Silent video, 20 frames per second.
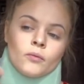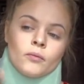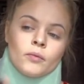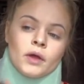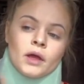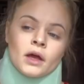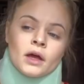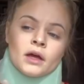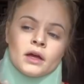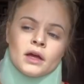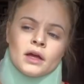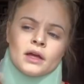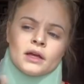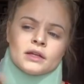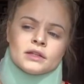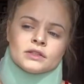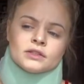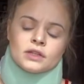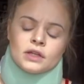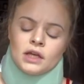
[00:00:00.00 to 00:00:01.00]

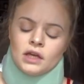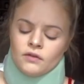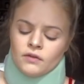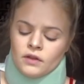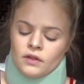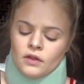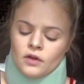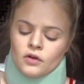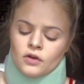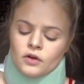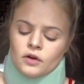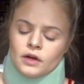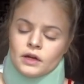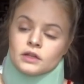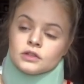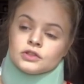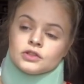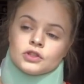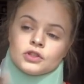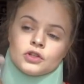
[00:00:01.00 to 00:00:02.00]
Because even though you're
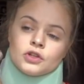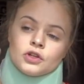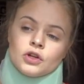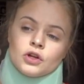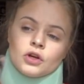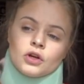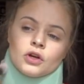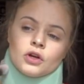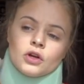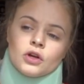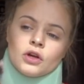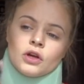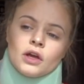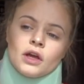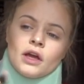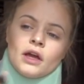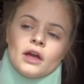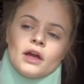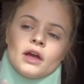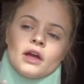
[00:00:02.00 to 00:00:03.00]
injured,
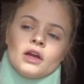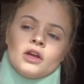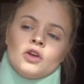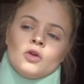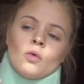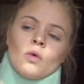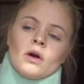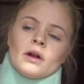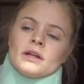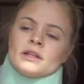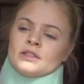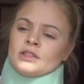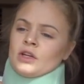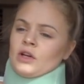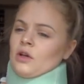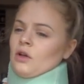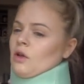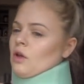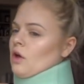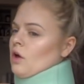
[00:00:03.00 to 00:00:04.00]
you want it to
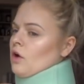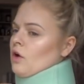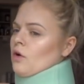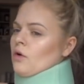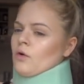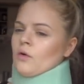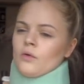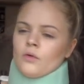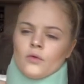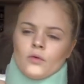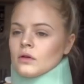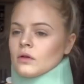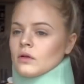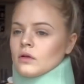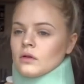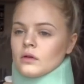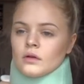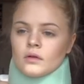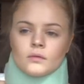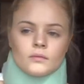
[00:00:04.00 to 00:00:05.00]
glow.
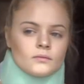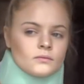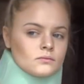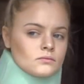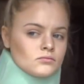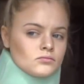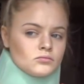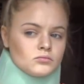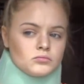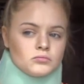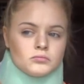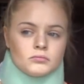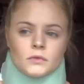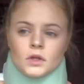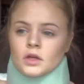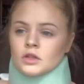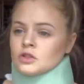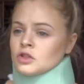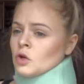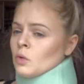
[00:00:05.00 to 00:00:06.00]

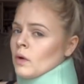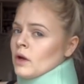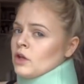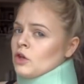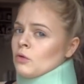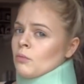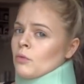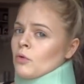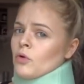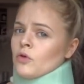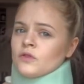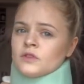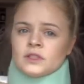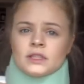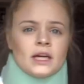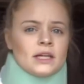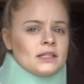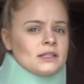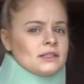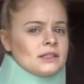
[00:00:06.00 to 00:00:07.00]
So when you move
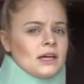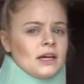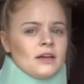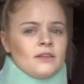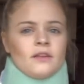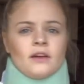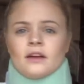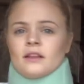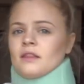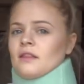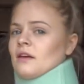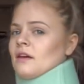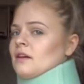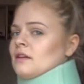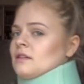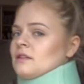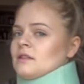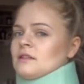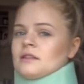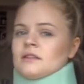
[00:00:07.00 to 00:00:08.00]
side to side like
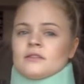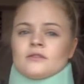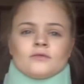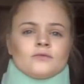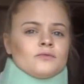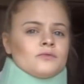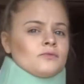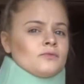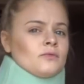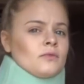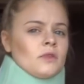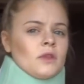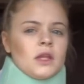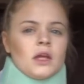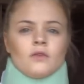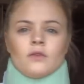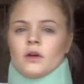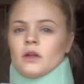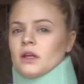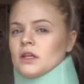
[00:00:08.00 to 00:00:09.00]
this,
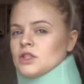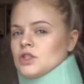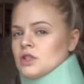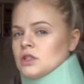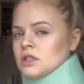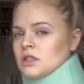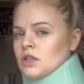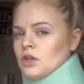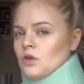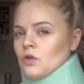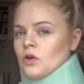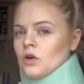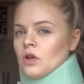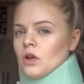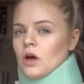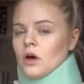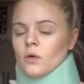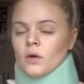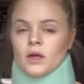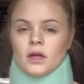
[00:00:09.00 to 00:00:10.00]
they really just see you
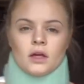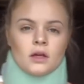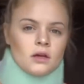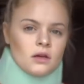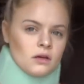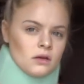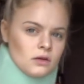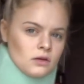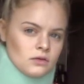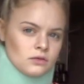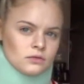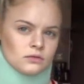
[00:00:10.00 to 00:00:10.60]
glowing.